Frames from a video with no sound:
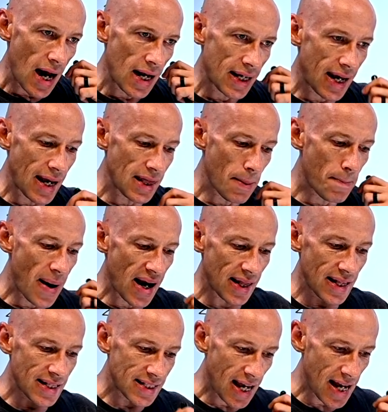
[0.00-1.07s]
And again, the better
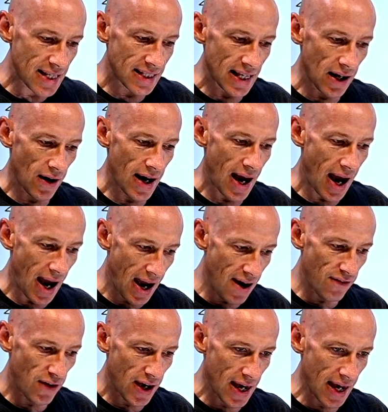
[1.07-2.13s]
the testing I
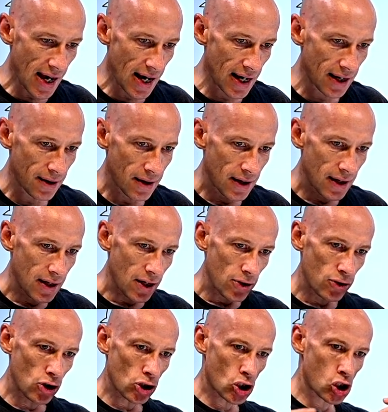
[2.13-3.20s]
have here,
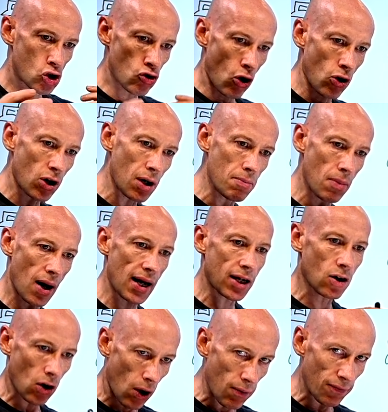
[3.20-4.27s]
the stronger my
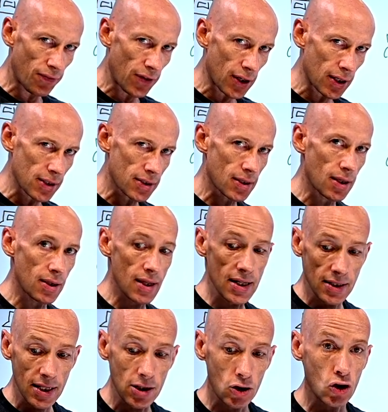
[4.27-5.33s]
confidence that
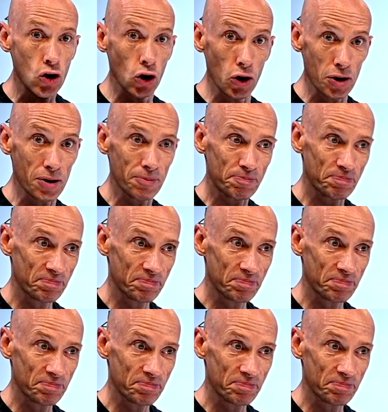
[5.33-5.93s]
this is good,